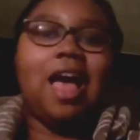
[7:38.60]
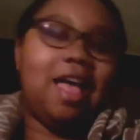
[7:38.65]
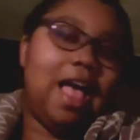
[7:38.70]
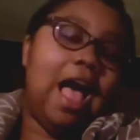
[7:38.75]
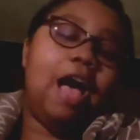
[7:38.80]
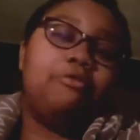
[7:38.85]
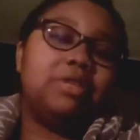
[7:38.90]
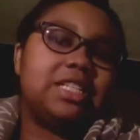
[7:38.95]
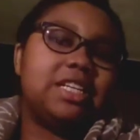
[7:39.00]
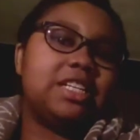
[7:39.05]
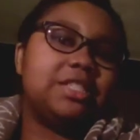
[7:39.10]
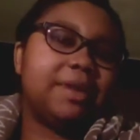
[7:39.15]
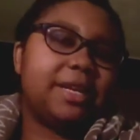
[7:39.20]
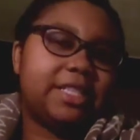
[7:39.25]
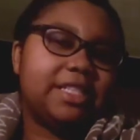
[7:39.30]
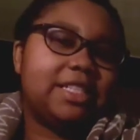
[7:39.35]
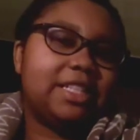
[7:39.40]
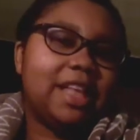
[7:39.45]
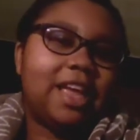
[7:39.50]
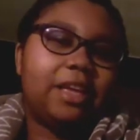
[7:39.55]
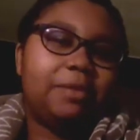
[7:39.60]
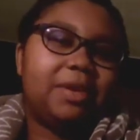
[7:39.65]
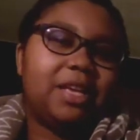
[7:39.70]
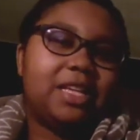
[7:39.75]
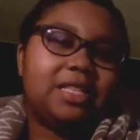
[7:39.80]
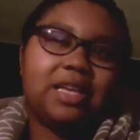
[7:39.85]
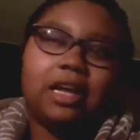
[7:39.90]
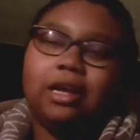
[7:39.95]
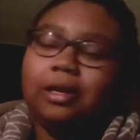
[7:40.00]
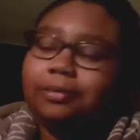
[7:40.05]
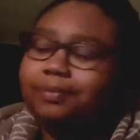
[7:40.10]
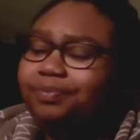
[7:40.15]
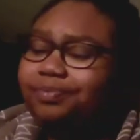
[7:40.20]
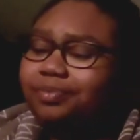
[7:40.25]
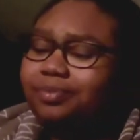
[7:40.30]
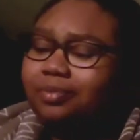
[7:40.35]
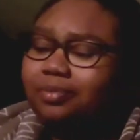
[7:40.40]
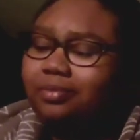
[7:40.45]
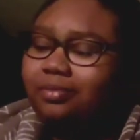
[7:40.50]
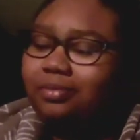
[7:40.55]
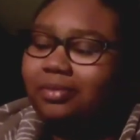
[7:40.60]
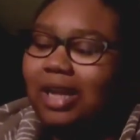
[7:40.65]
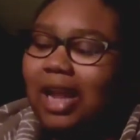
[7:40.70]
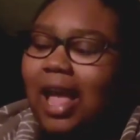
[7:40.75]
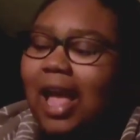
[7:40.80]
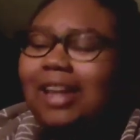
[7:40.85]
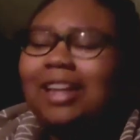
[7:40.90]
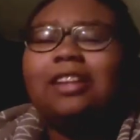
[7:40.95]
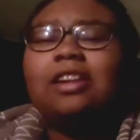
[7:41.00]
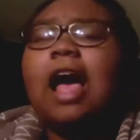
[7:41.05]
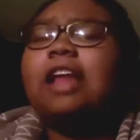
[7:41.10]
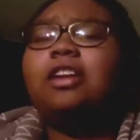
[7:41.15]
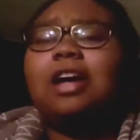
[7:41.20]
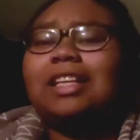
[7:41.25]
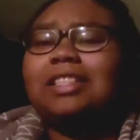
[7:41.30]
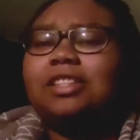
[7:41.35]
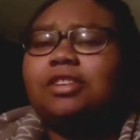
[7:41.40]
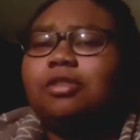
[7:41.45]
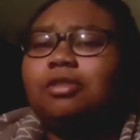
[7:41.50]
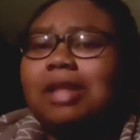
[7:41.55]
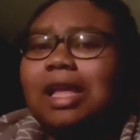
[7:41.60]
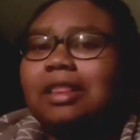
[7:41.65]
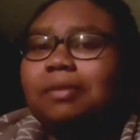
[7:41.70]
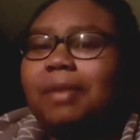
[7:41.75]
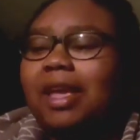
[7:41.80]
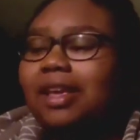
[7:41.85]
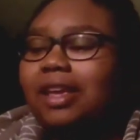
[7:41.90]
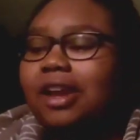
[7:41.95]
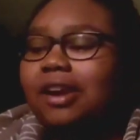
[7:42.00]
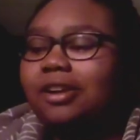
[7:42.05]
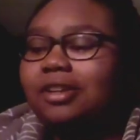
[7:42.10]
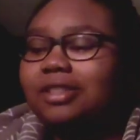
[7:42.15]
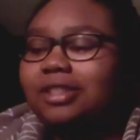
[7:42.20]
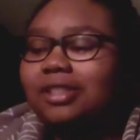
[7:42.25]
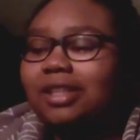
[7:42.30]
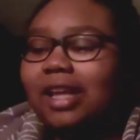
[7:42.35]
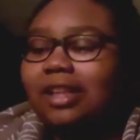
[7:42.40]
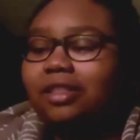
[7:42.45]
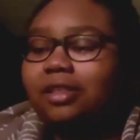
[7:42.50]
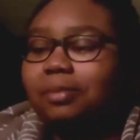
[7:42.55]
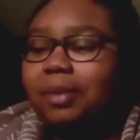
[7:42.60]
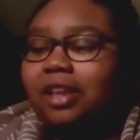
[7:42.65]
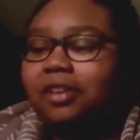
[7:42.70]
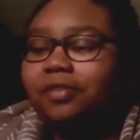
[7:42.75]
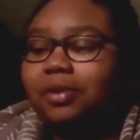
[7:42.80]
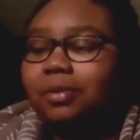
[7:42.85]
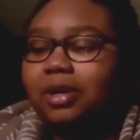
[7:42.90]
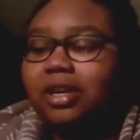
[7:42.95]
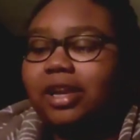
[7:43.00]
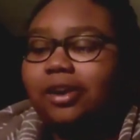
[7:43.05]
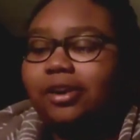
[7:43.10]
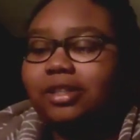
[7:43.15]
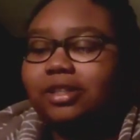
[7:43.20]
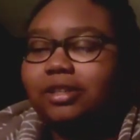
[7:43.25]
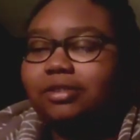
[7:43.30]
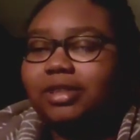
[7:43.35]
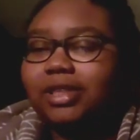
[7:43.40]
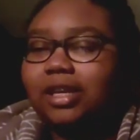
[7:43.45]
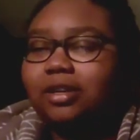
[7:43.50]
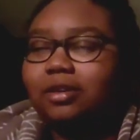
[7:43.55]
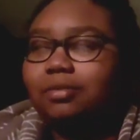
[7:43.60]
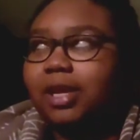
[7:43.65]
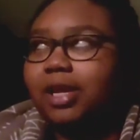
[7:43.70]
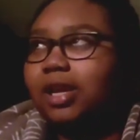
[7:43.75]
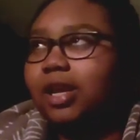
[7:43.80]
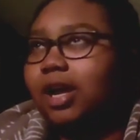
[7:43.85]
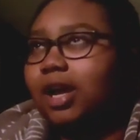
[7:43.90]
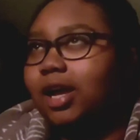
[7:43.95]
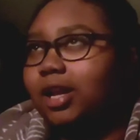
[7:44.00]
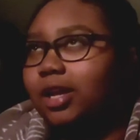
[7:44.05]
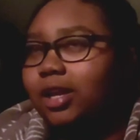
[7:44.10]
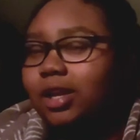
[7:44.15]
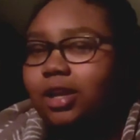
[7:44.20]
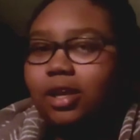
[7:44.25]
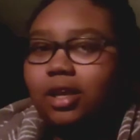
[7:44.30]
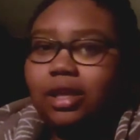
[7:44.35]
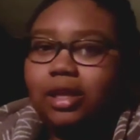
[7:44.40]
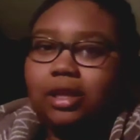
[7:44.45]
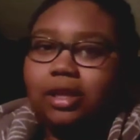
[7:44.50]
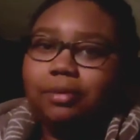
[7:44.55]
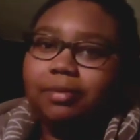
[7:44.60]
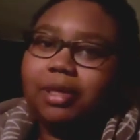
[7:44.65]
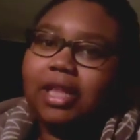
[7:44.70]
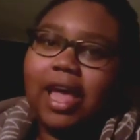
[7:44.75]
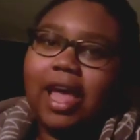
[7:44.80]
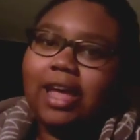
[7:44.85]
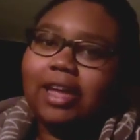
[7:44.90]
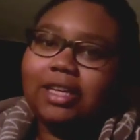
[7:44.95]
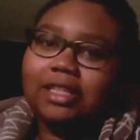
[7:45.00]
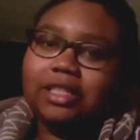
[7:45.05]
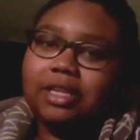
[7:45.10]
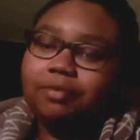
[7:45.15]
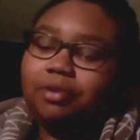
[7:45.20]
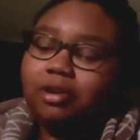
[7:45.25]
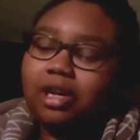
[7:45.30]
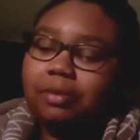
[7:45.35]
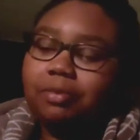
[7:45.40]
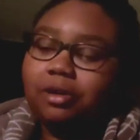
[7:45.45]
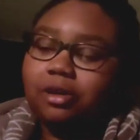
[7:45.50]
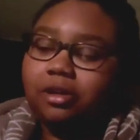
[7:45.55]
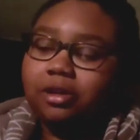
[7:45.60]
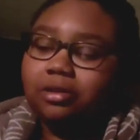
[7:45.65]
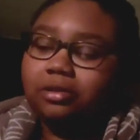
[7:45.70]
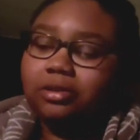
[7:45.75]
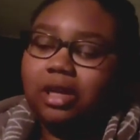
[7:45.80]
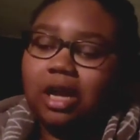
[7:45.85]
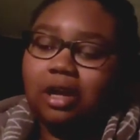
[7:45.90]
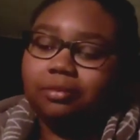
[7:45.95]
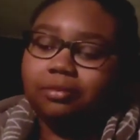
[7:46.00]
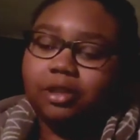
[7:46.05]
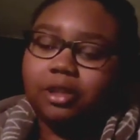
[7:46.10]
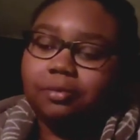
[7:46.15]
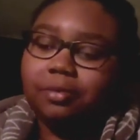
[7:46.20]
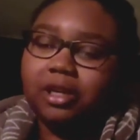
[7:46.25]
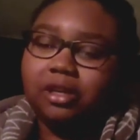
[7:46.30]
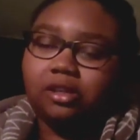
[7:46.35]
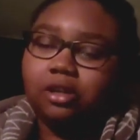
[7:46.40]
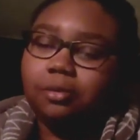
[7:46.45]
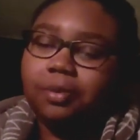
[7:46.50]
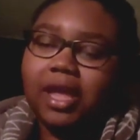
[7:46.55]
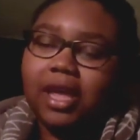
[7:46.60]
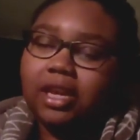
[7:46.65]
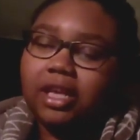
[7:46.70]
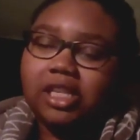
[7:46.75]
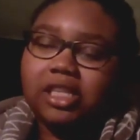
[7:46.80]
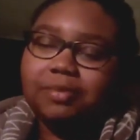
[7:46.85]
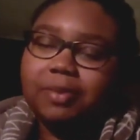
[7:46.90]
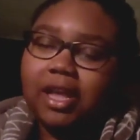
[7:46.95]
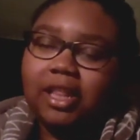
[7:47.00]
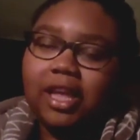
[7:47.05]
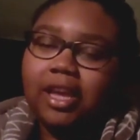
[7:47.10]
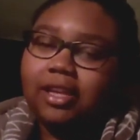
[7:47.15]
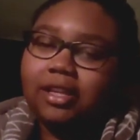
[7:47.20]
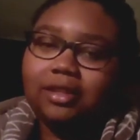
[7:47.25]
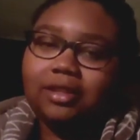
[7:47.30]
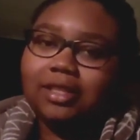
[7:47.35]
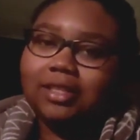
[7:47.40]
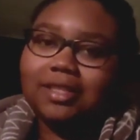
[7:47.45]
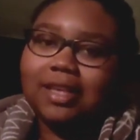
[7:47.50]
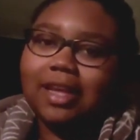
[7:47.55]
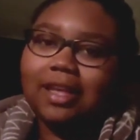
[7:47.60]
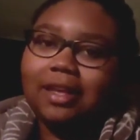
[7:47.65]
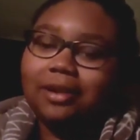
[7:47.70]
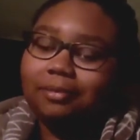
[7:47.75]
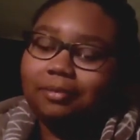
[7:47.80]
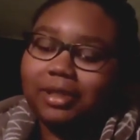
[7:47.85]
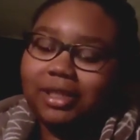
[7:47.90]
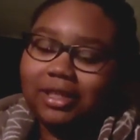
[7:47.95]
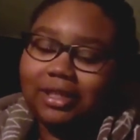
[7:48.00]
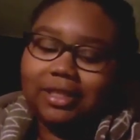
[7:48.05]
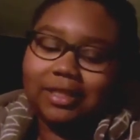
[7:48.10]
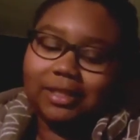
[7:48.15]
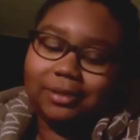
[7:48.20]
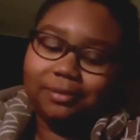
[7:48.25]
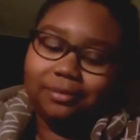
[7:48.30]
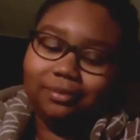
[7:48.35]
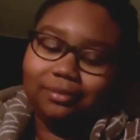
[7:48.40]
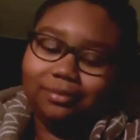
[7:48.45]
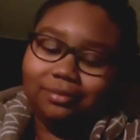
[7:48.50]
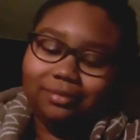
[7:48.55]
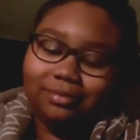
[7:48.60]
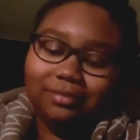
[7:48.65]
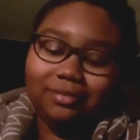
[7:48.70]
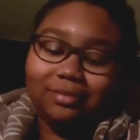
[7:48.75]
I wasn't expecting to like it because I still don't like the main character, like the main female character. I was like, oh my god. But I guess she pulled up her big girl panties by the second book.